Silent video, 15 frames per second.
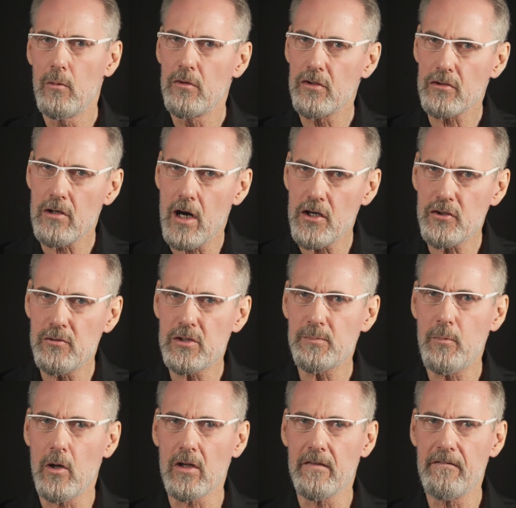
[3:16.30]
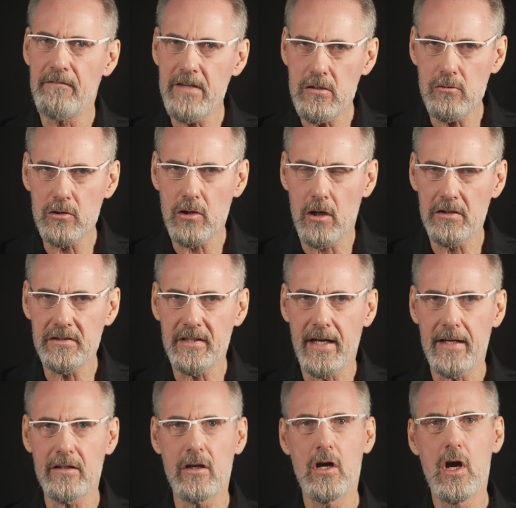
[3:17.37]
With regard to its polyphenol
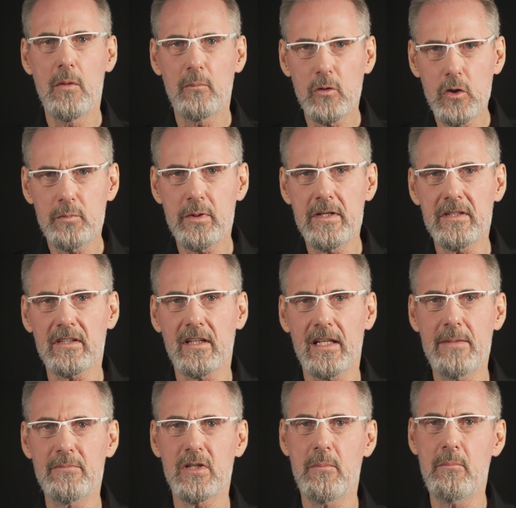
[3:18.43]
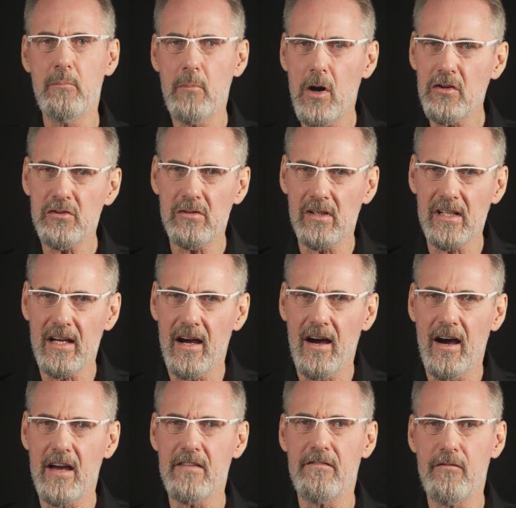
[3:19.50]
content, Blueprint claims a moderately
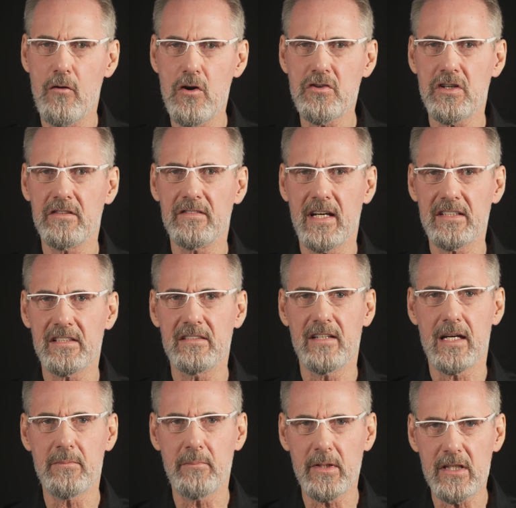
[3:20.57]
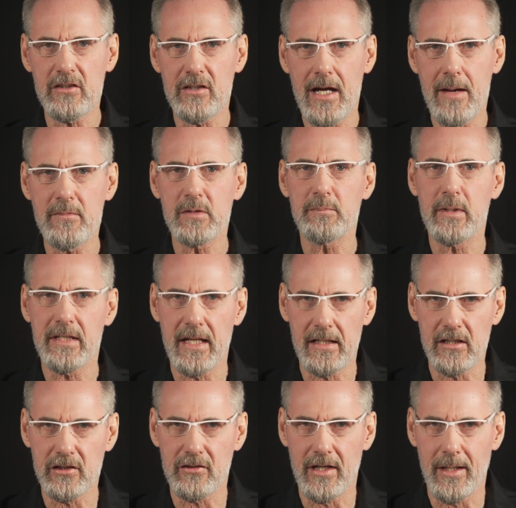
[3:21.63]
high 499 milligrams per
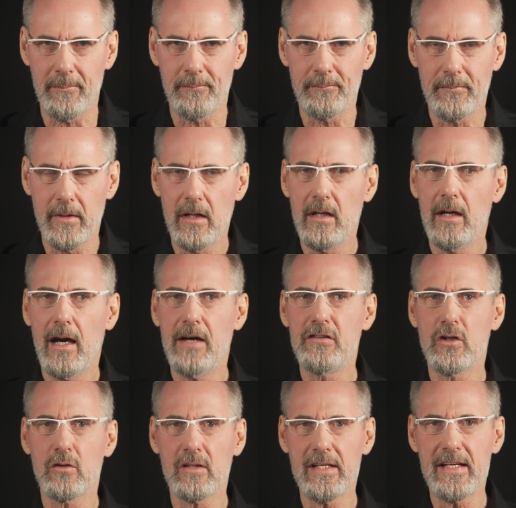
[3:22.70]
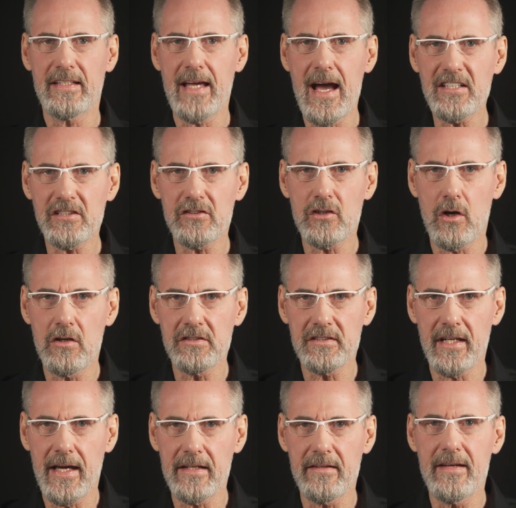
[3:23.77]
kilogram, and the oleic acid
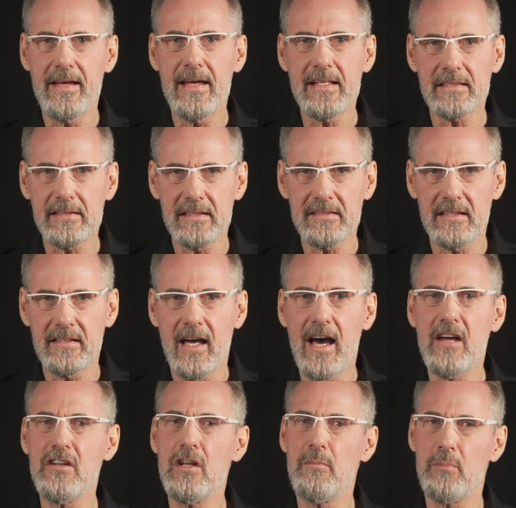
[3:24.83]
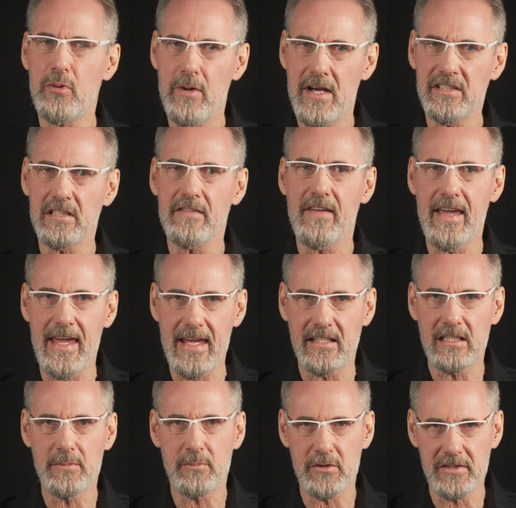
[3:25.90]
content is listed at an impressive
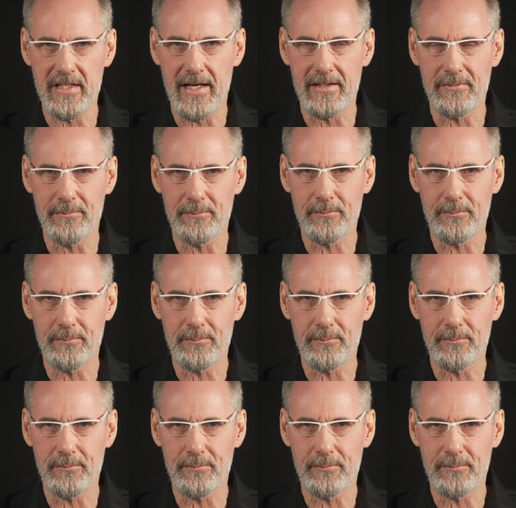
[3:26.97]
80%.